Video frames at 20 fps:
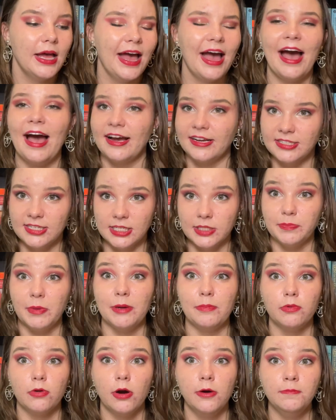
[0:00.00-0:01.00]
act as my
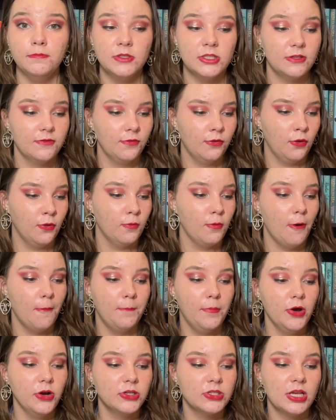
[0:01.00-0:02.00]
prompts for what
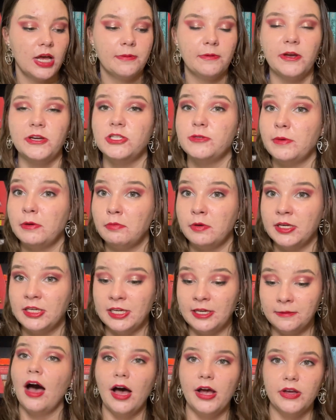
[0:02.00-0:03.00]
books I'm going to be
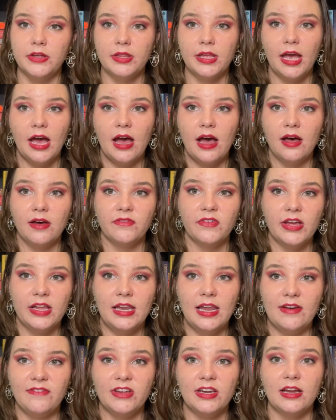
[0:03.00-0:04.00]
reading. I only have
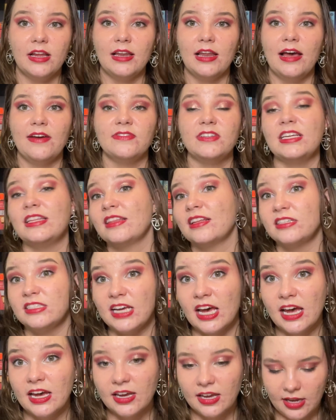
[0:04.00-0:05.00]
11 left in the
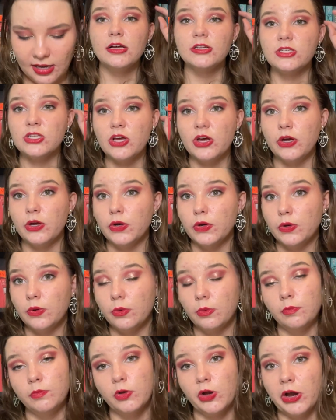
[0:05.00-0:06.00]
deck, so
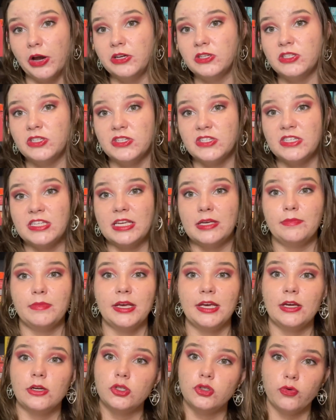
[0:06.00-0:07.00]
you're going to see
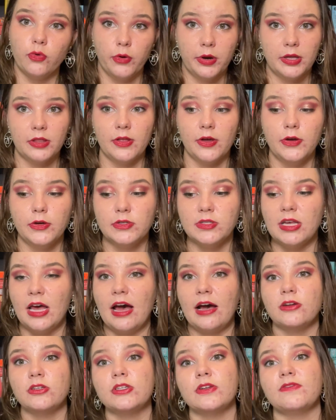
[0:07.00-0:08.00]
me drawing those
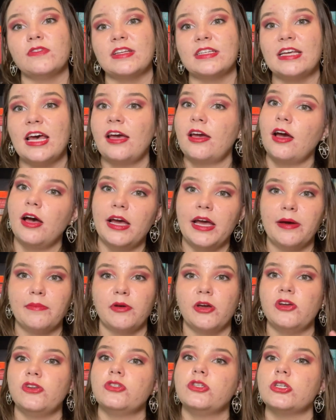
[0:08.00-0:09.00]
out of the deck. I am
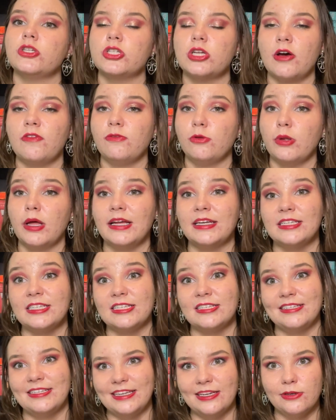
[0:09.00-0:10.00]
going to shuffle and
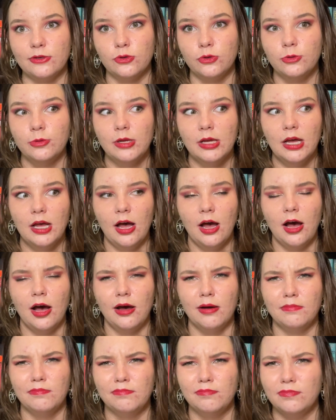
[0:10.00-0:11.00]
deal.
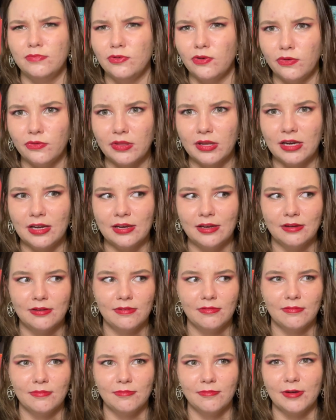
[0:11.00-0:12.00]
Not that it
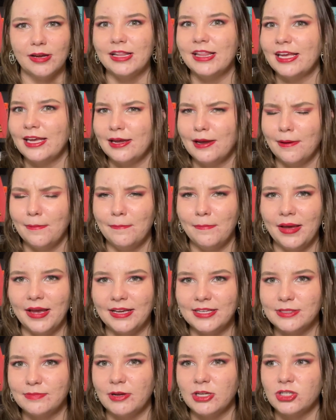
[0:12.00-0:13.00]
really
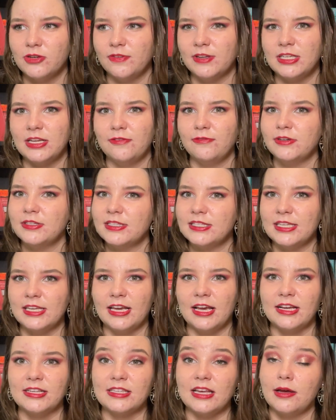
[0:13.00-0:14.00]
makes much of a difference seeing
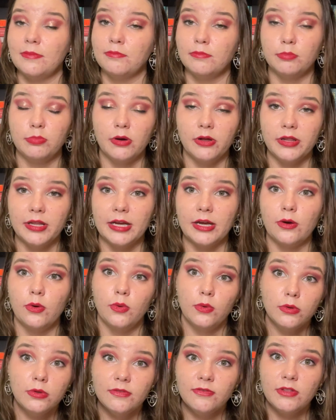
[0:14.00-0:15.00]
as I'm pulling
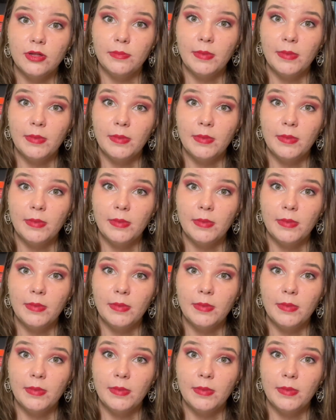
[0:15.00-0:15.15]
all of them